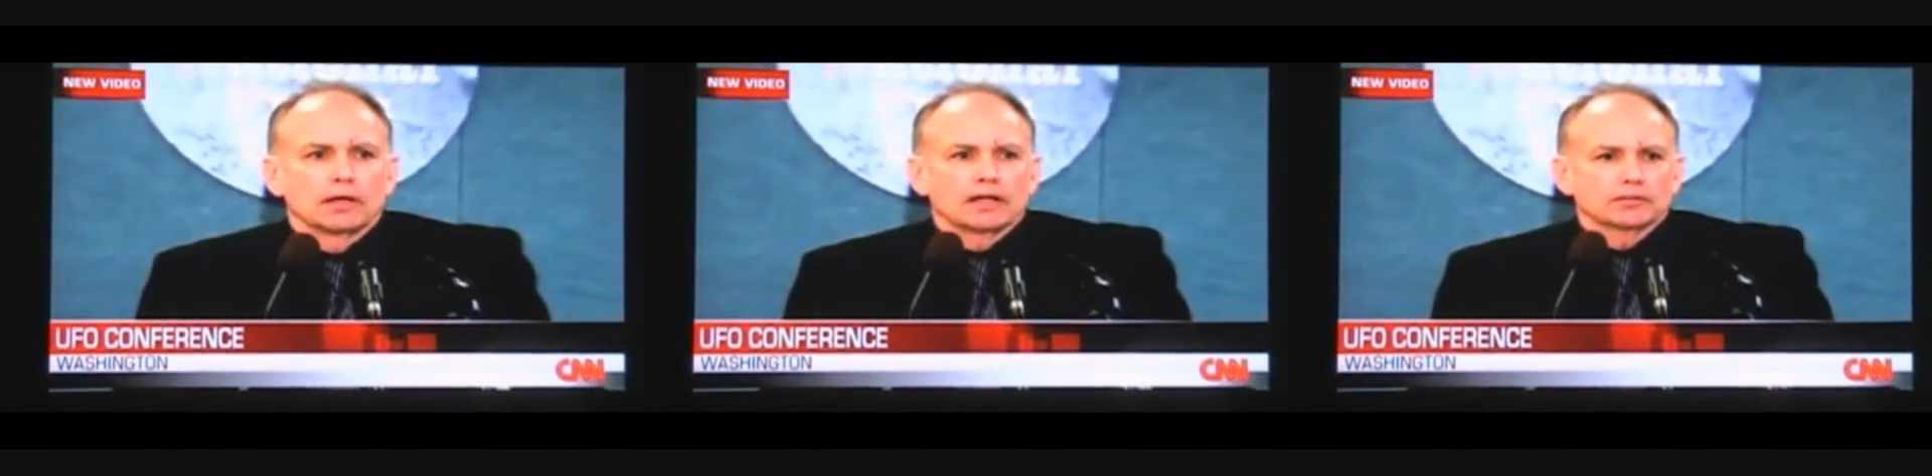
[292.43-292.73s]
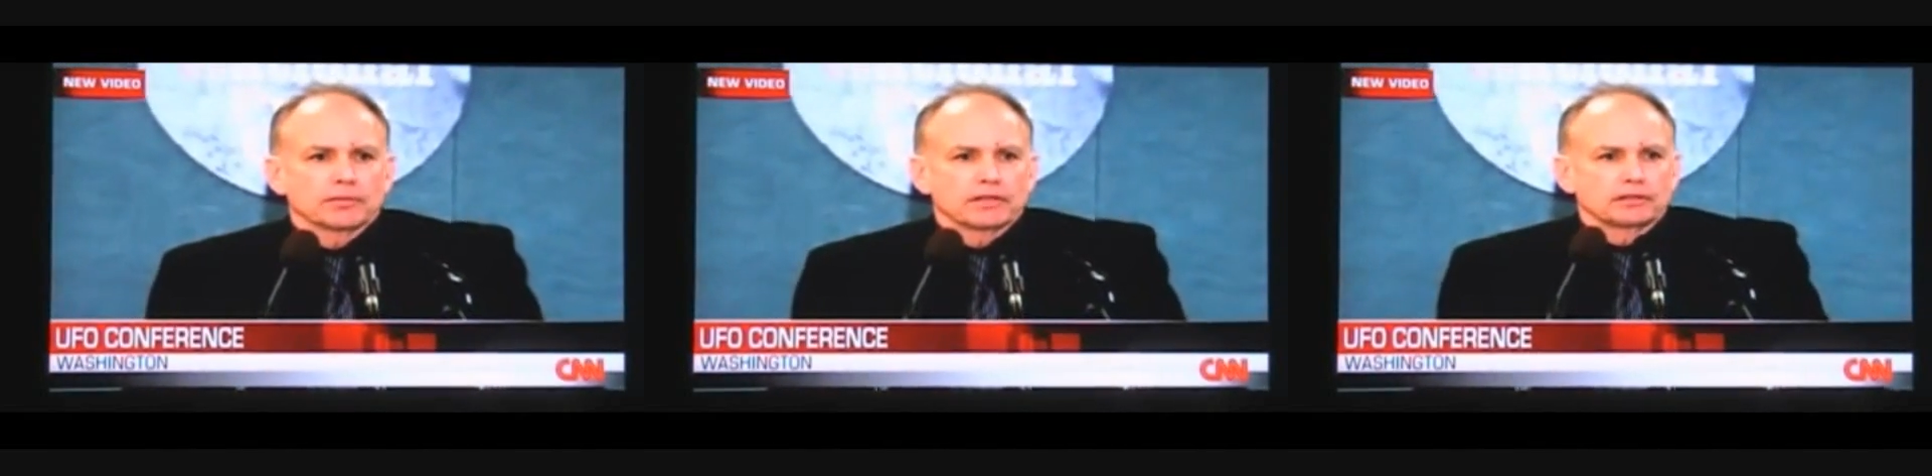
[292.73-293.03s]

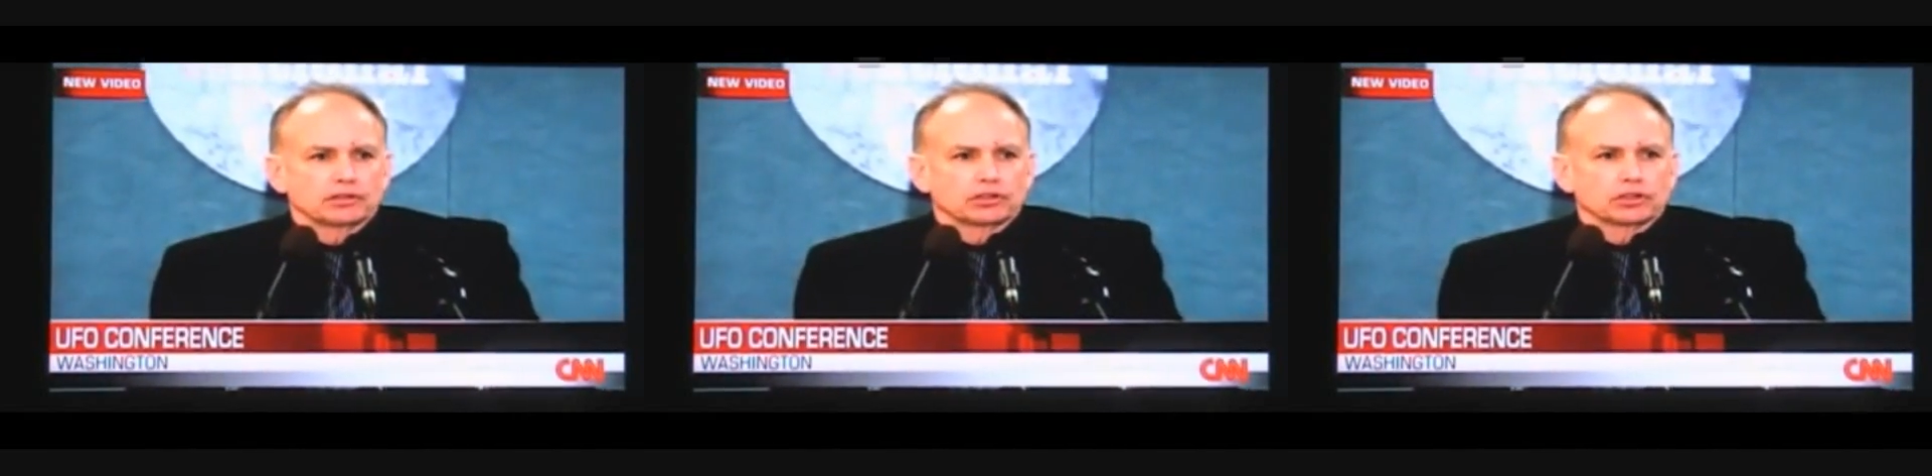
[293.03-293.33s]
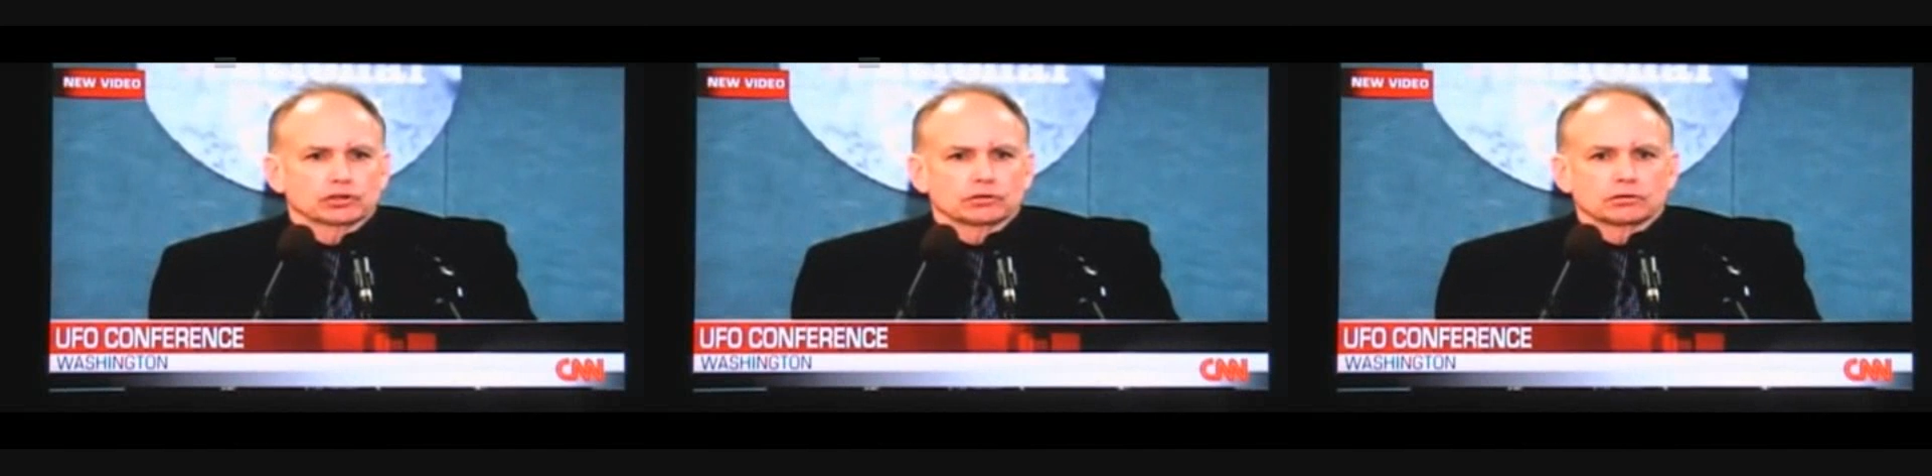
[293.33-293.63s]
has made a
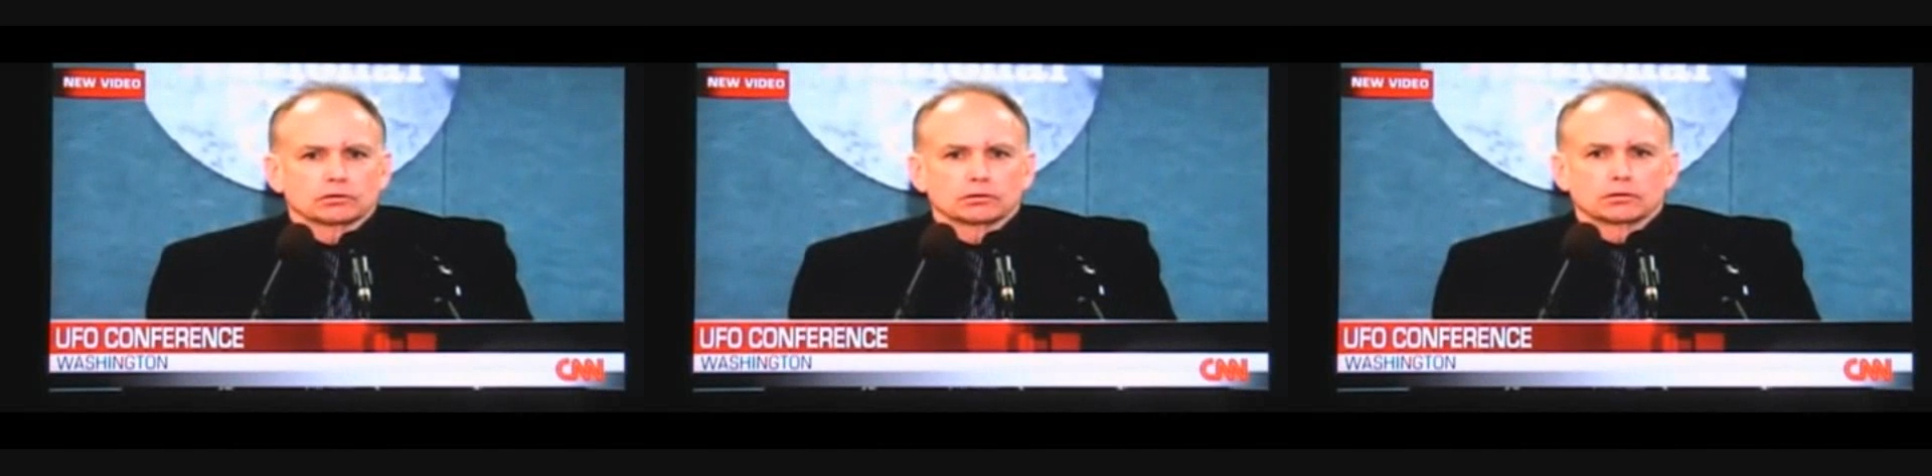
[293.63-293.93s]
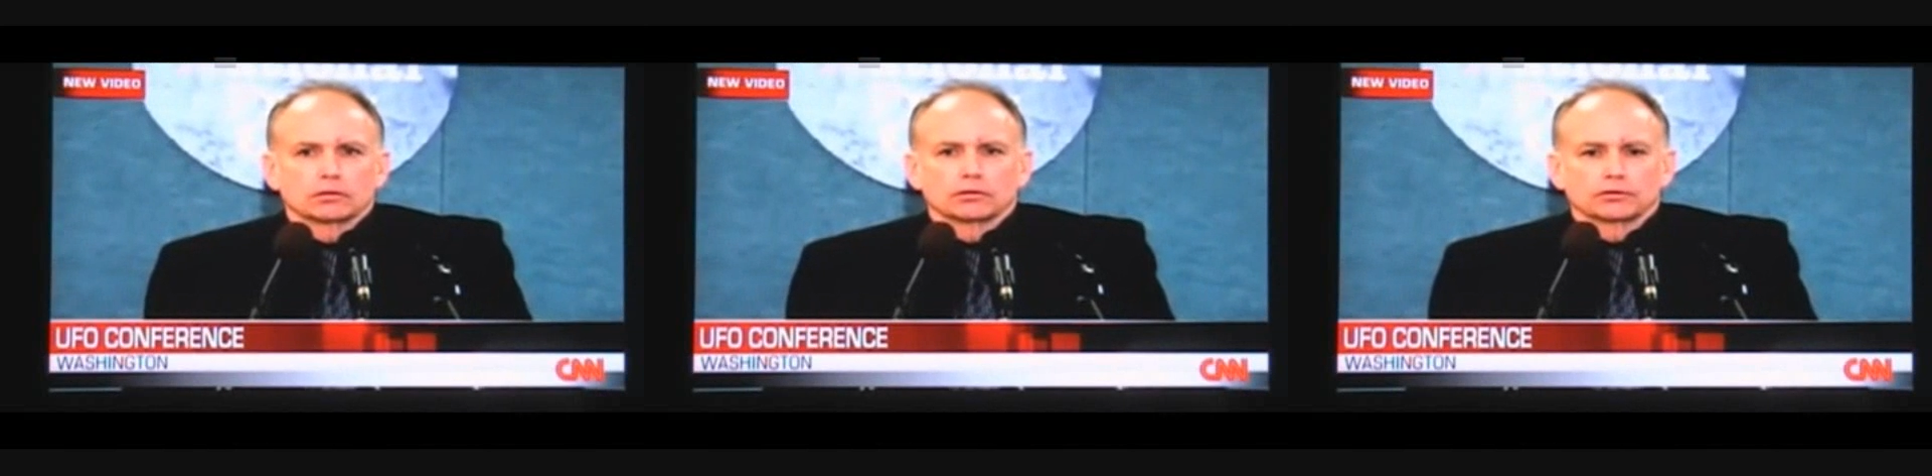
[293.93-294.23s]
decision
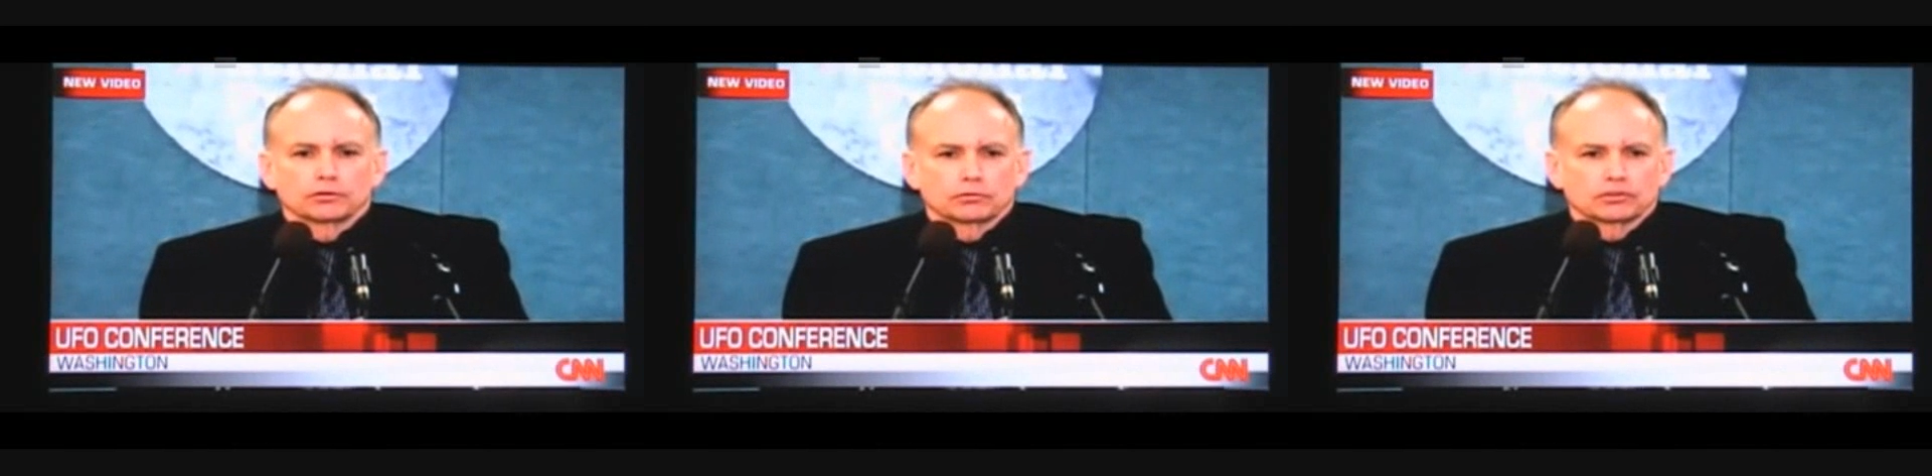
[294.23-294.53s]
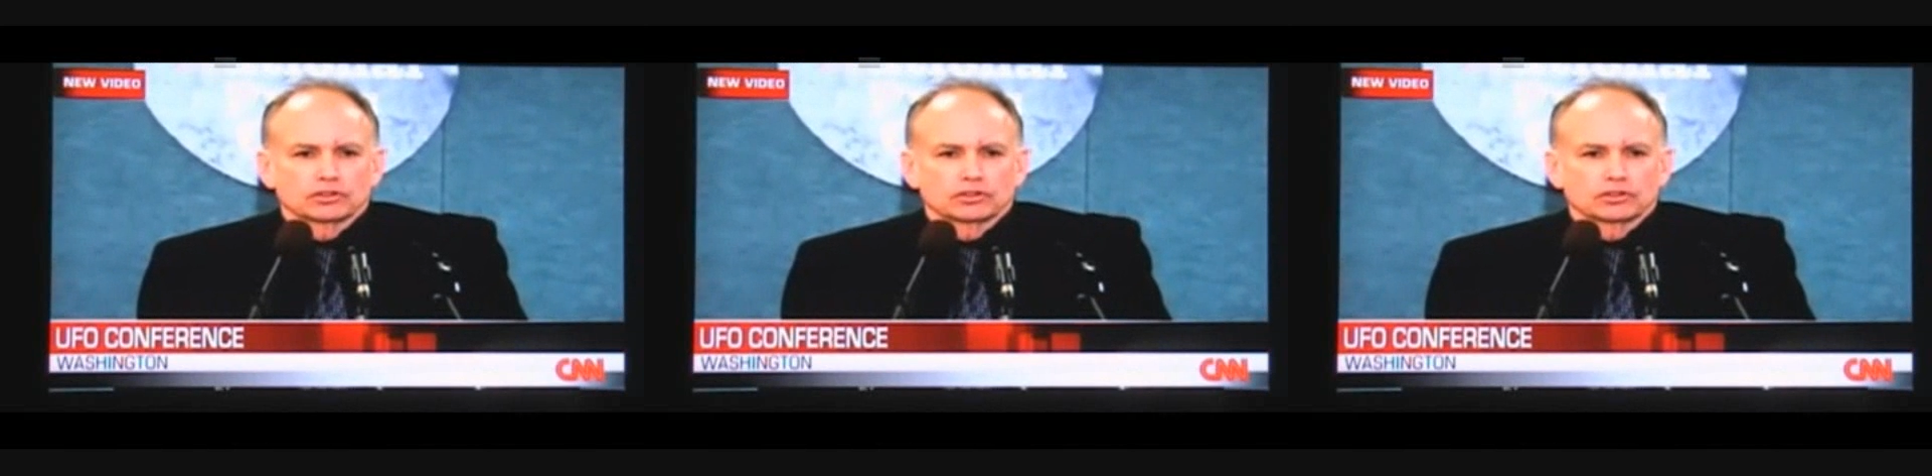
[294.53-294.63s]
to